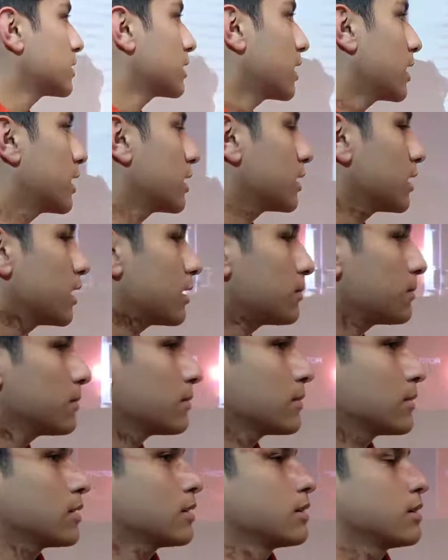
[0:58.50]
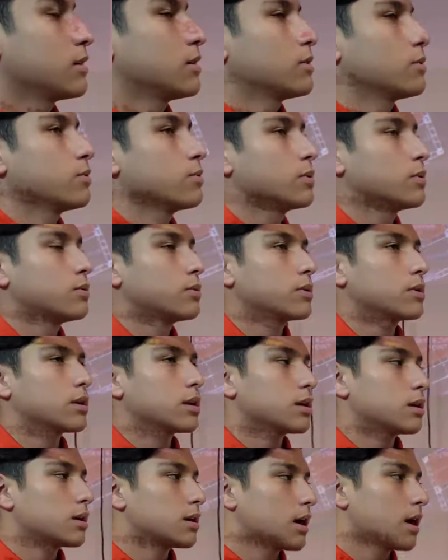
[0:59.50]
on to endgame, we would
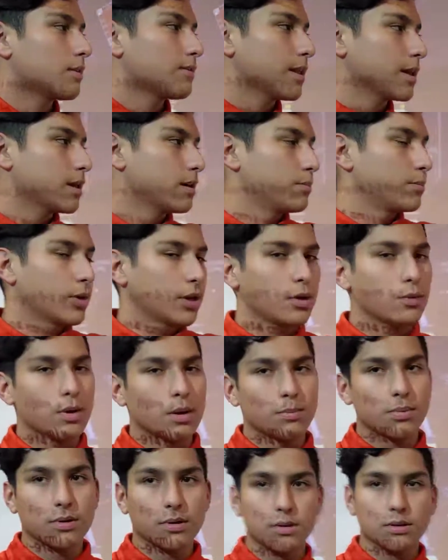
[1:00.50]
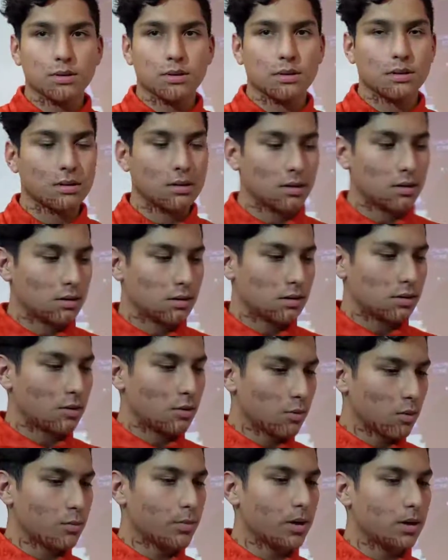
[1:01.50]
have like a buddy ramp on
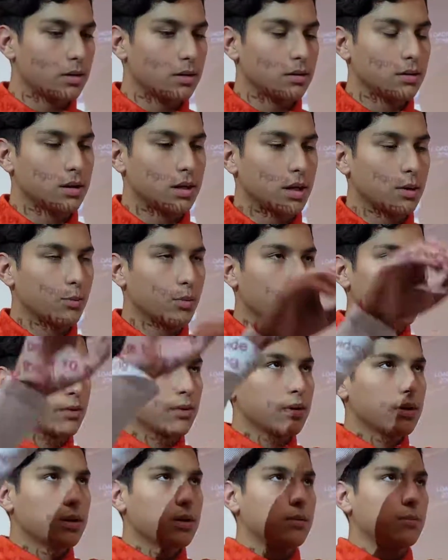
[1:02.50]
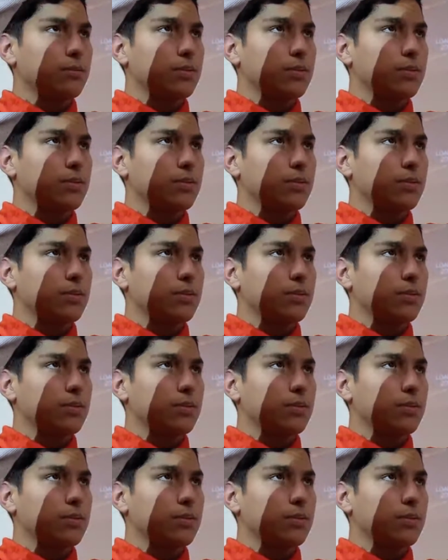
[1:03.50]
our robot, and we would